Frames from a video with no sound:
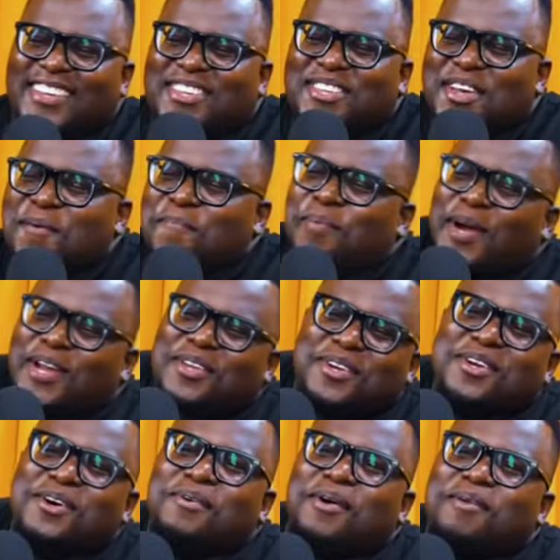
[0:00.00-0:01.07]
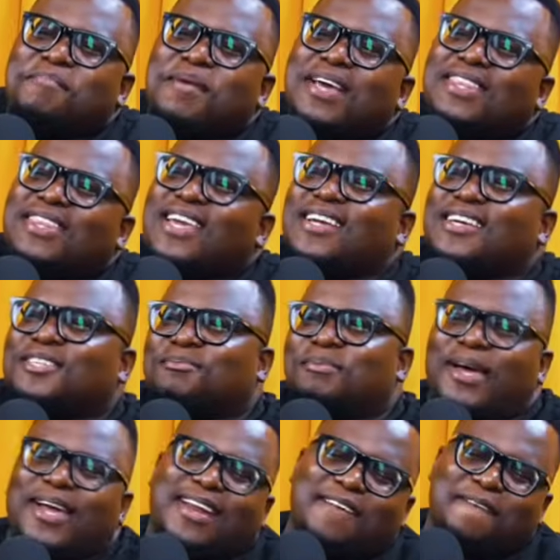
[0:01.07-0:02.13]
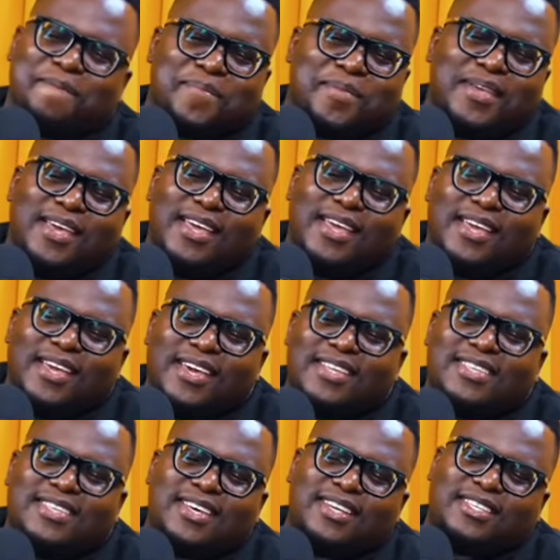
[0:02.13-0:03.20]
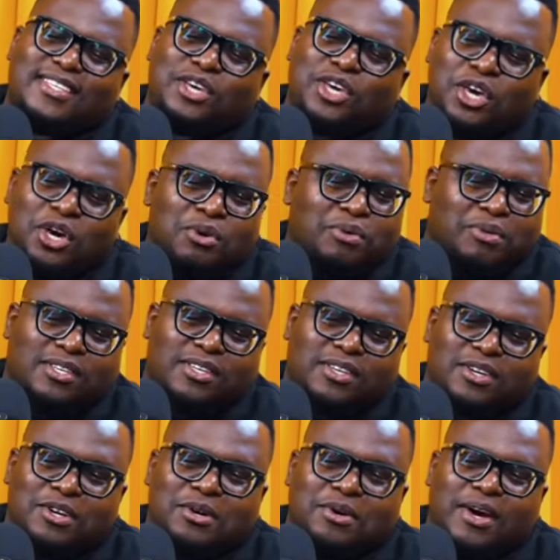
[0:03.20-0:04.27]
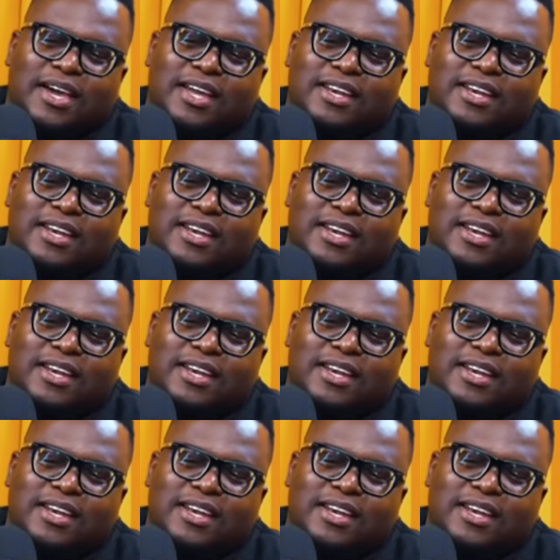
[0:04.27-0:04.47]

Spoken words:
So, but you know what? My thing is, man, it's cute, you know,